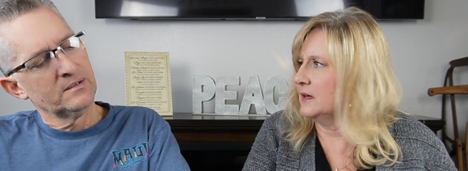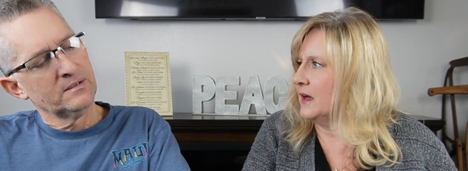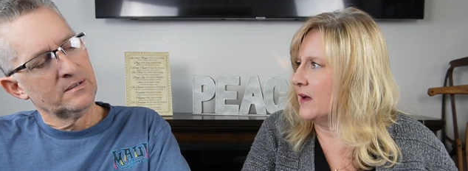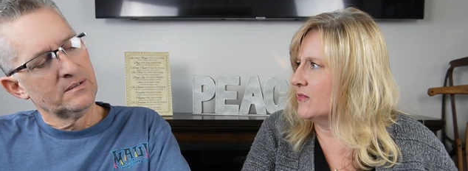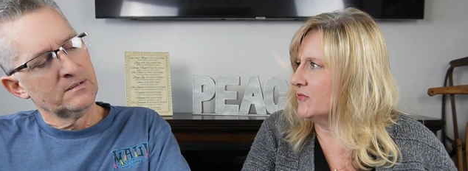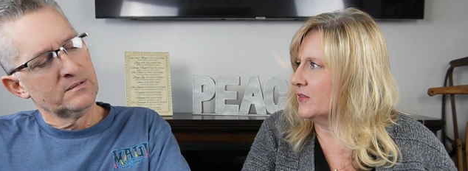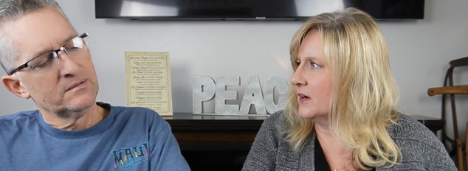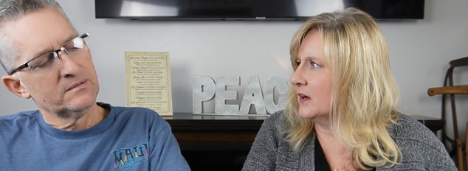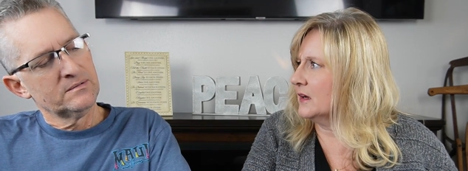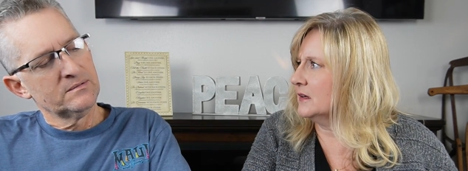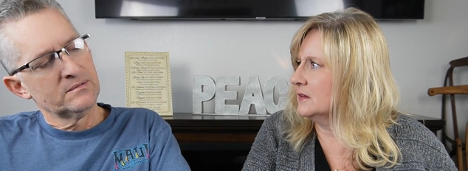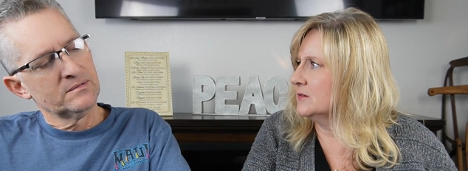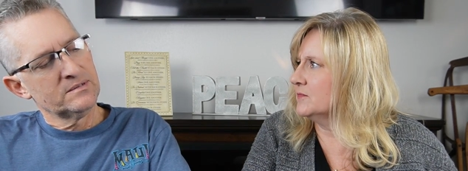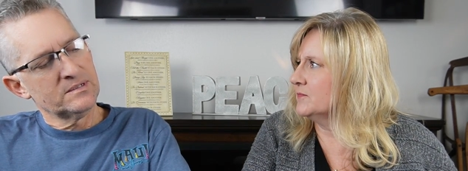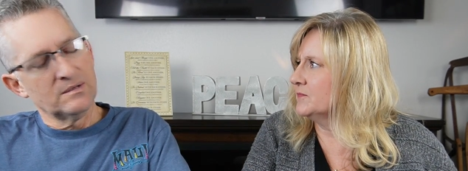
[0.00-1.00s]

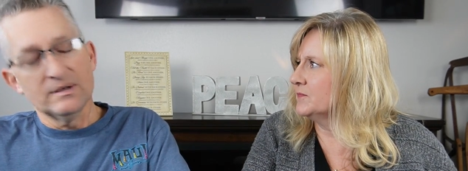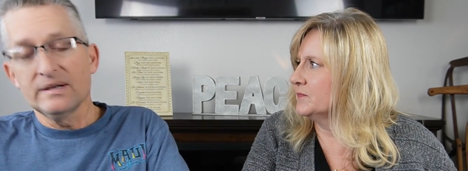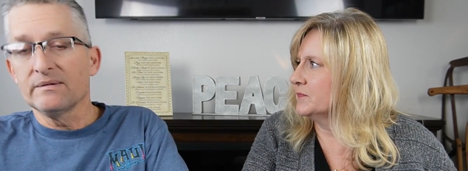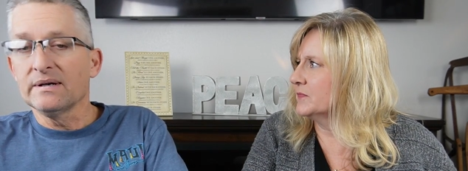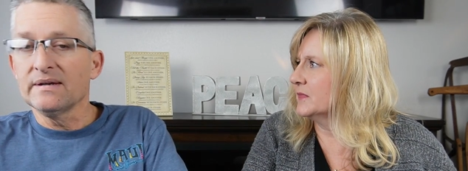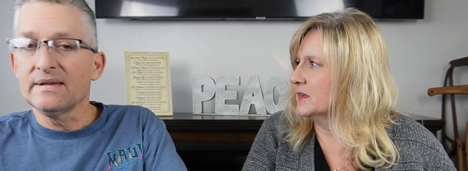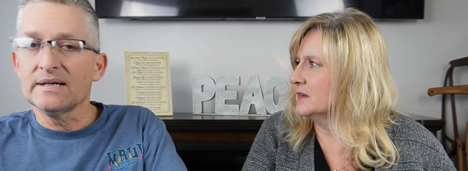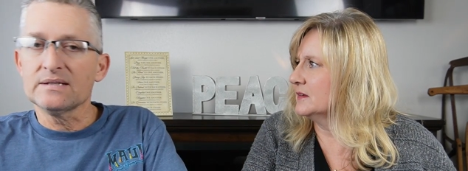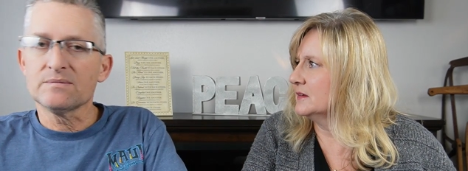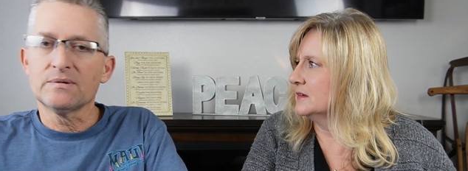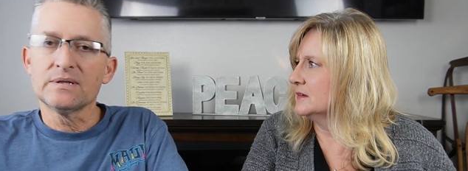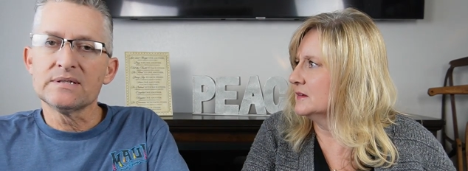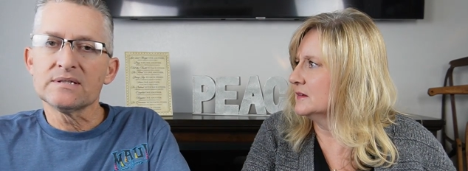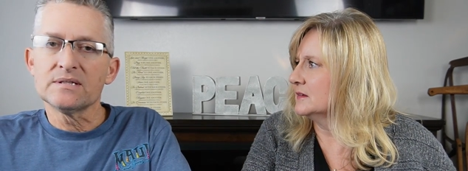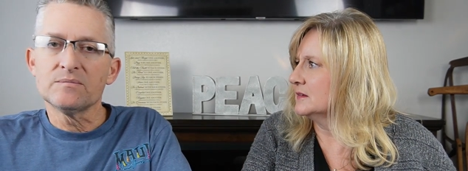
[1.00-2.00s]
Speaker 1: Africa. So
Speaker 2: anyway, that's where
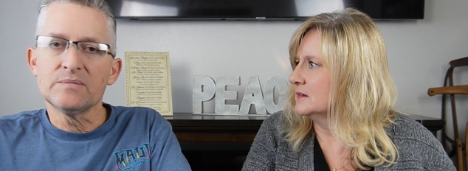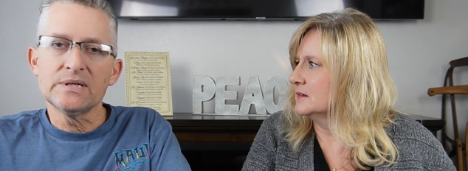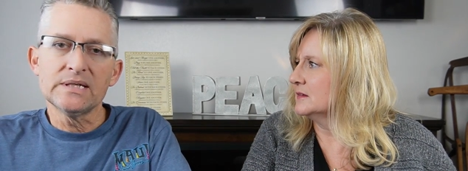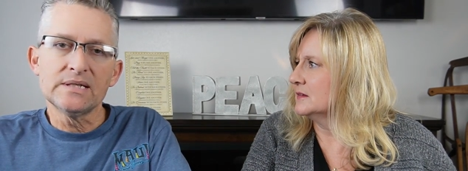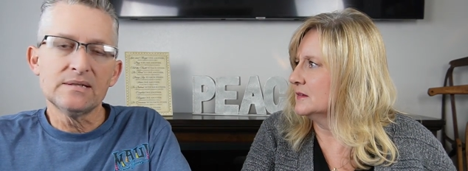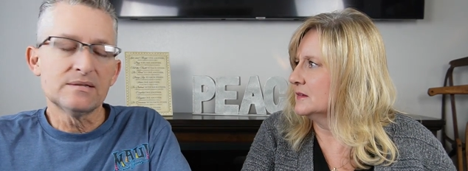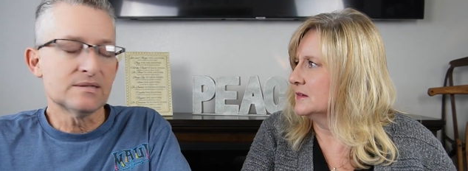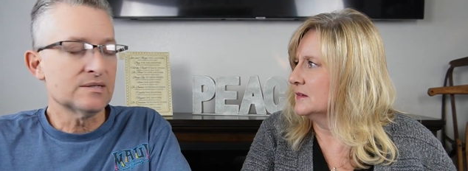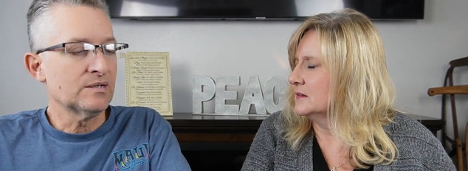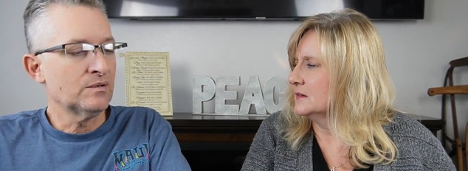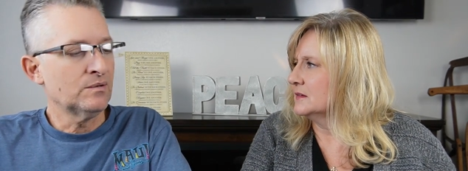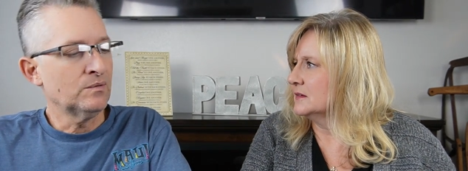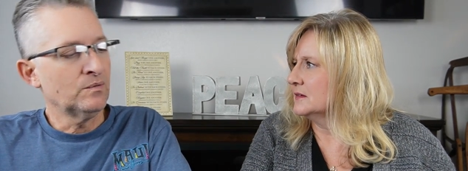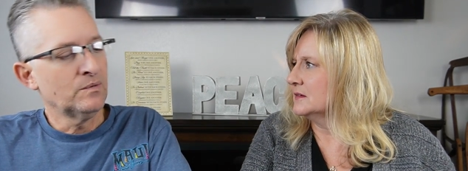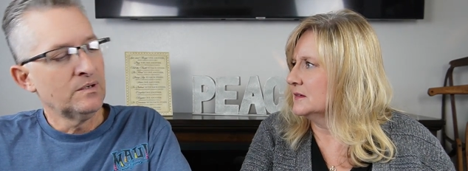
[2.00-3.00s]
he's going to be.
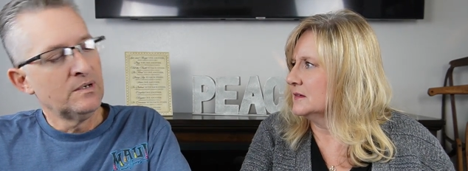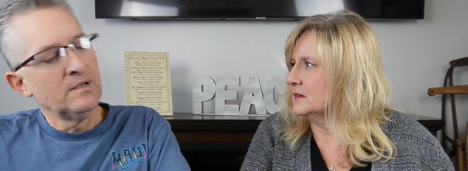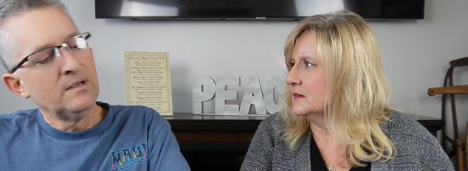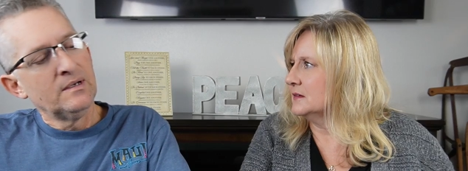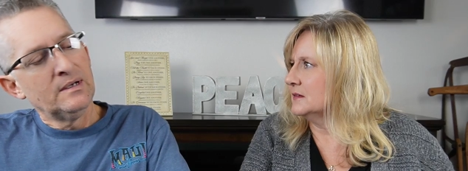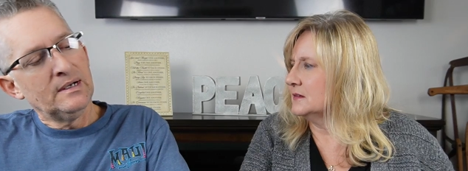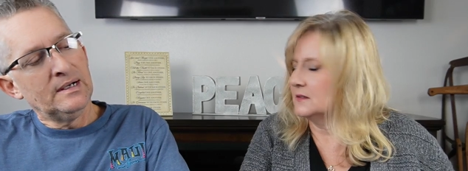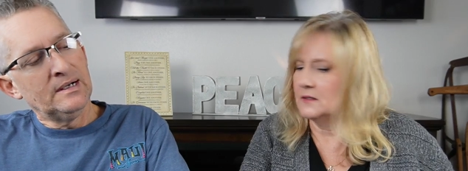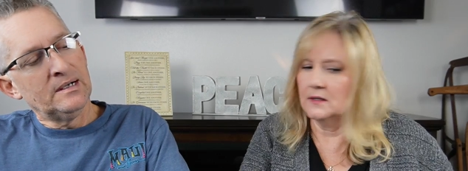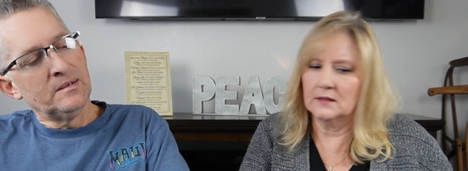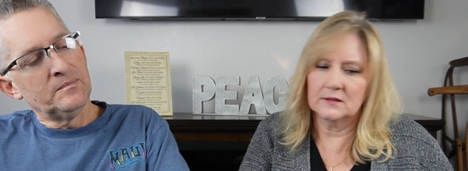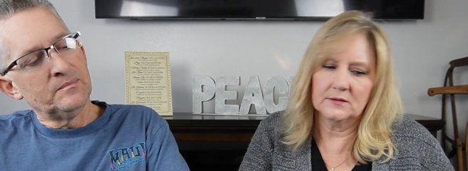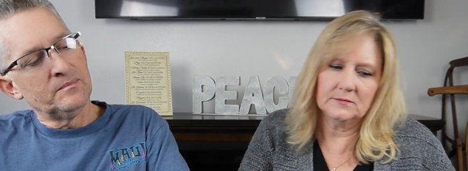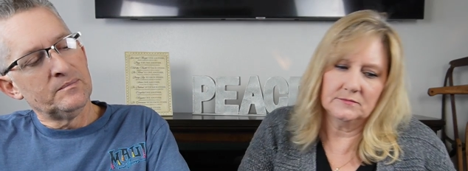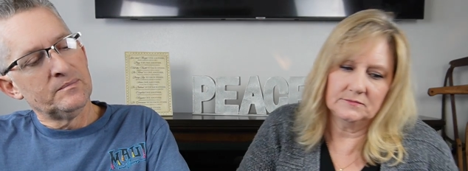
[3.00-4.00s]
So, um,
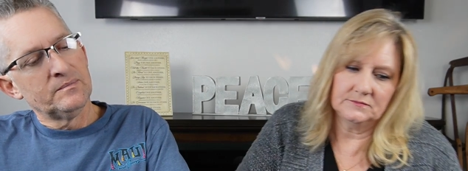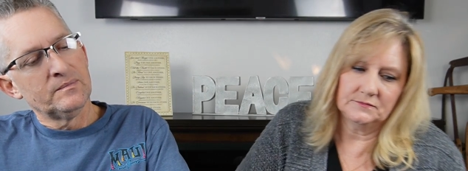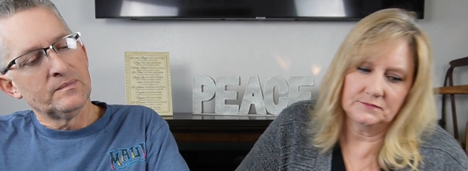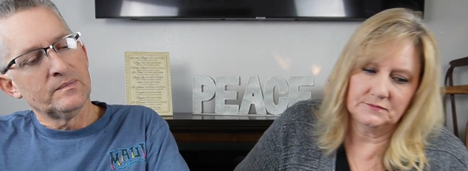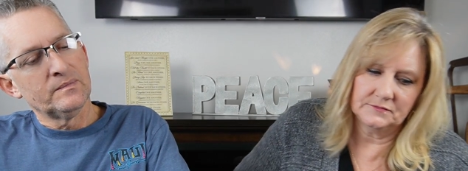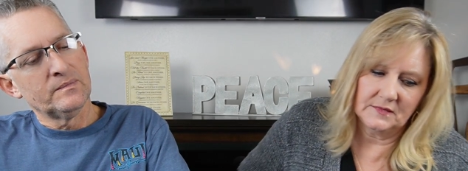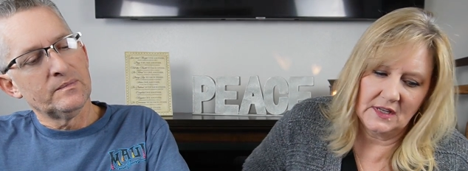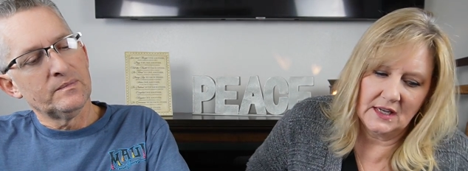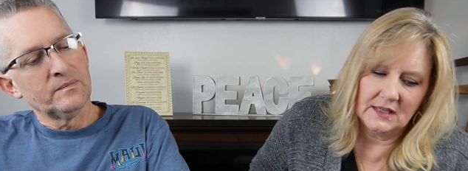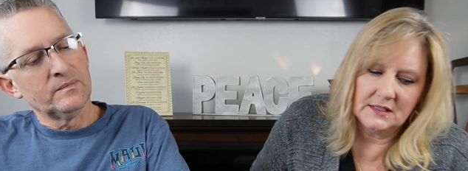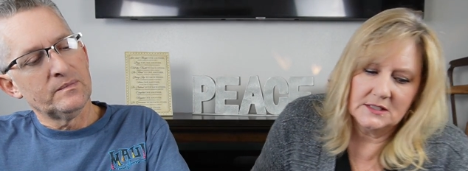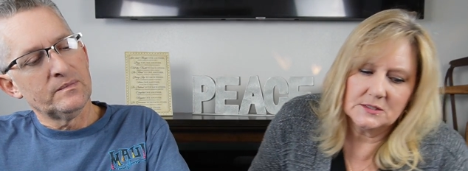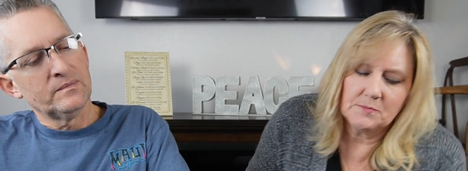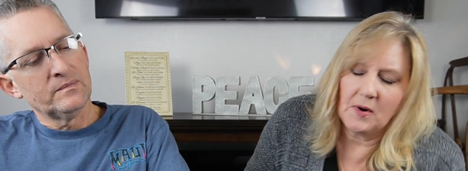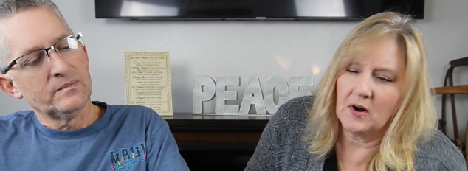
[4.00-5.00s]
uh-huh.
Speaker 1: And
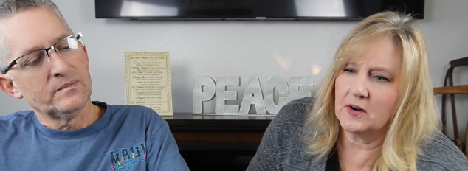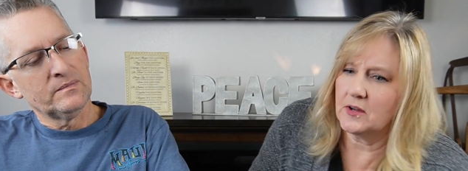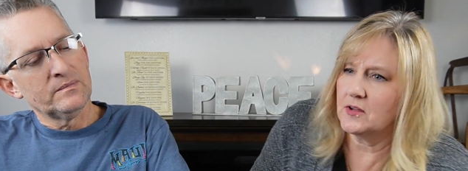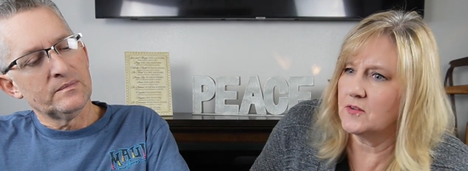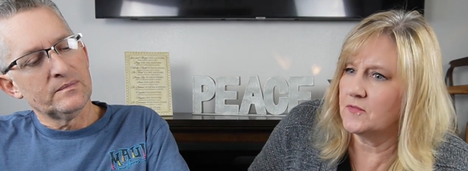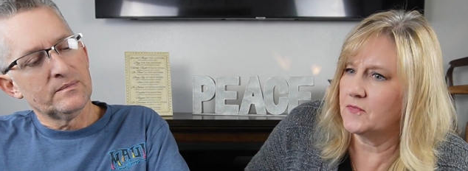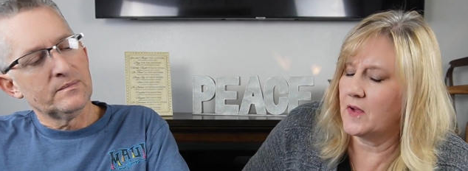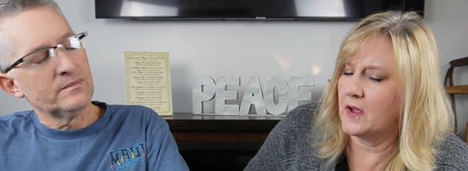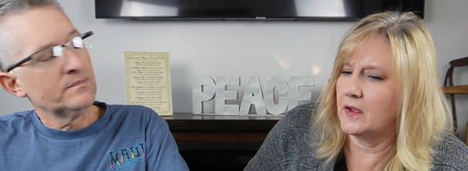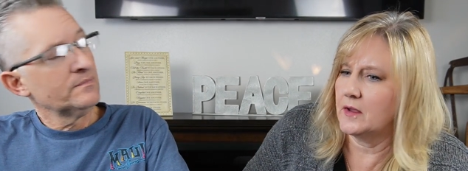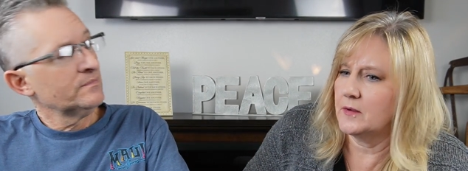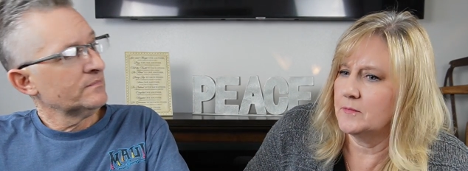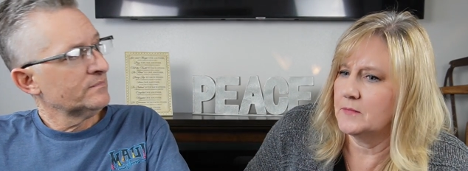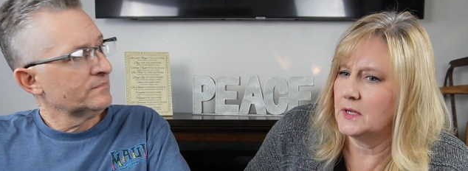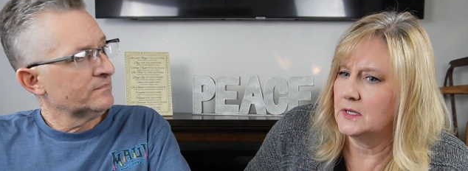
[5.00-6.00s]
he's part of
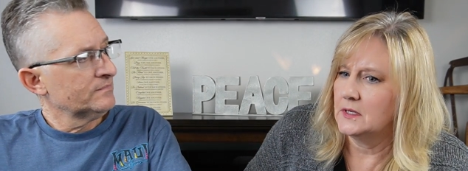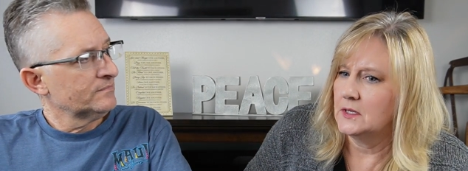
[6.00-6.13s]
um,